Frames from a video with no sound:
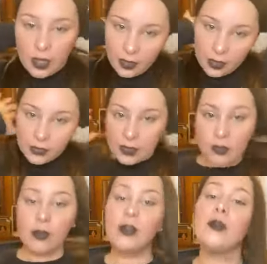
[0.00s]
things in
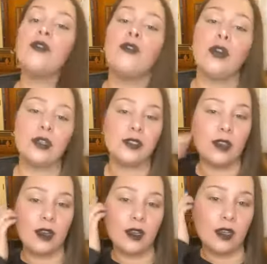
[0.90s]
order before I
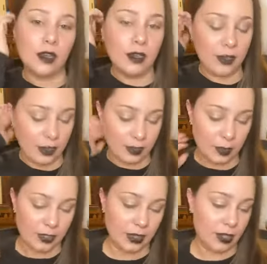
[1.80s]
started as
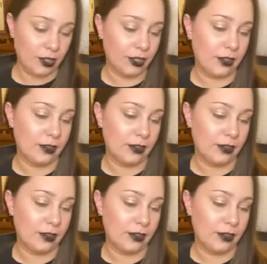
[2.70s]
best I could,